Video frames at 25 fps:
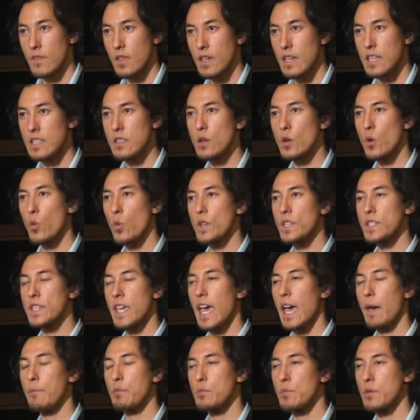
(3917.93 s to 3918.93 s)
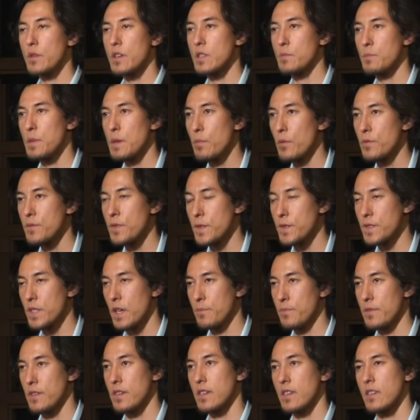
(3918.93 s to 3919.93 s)
And look at what has happened because people did
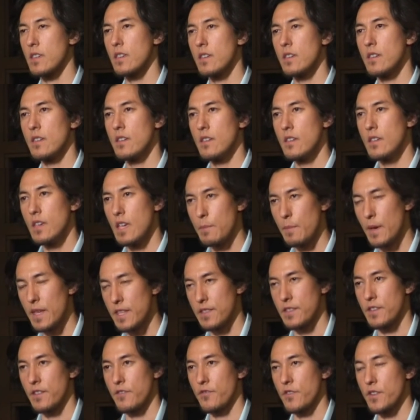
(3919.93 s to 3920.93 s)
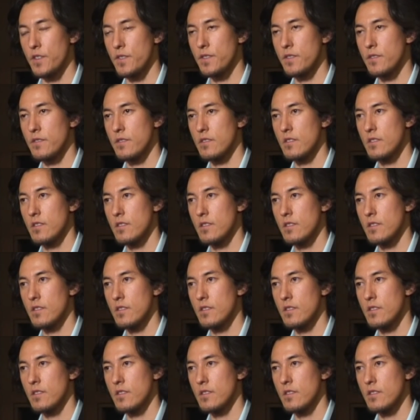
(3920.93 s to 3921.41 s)
something and made a difference.